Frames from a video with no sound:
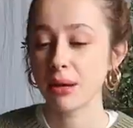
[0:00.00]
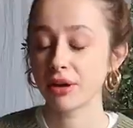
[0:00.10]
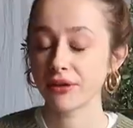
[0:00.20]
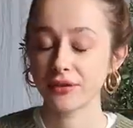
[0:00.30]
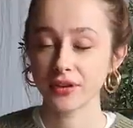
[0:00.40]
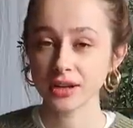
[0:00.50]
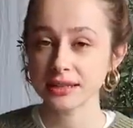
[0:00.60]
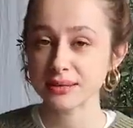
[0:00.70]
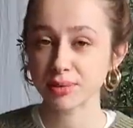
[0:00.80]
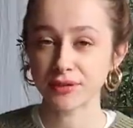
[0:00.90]
But
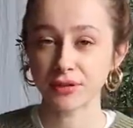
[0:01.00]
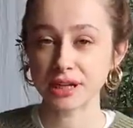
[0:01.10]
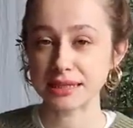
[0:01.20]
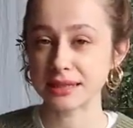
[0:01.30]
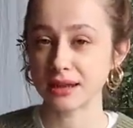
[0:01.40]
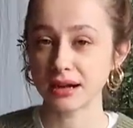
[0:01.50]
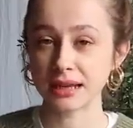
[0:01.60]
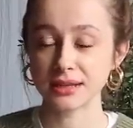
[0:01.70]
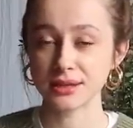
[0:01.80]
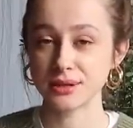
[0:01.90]
first, before
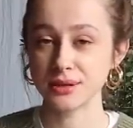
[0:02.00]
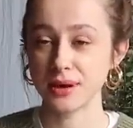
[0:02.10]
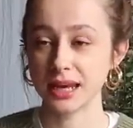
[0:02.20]
starting to do